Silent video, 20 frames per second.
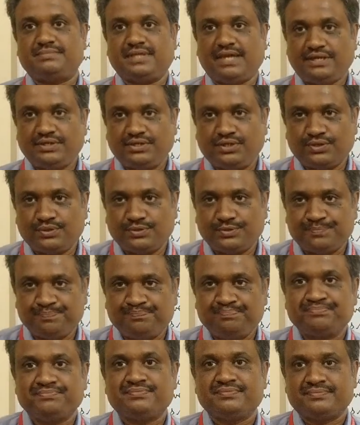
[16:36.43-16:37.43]
Thank
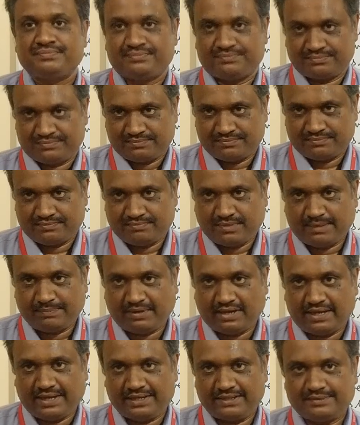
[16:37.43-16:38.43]
you. Bye
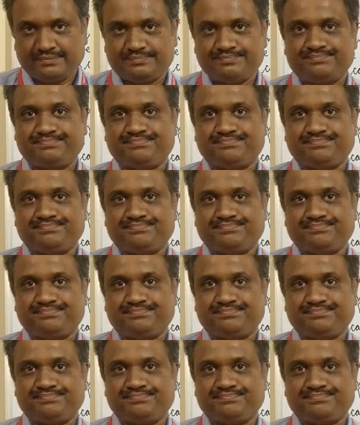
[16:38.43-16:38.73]
bye.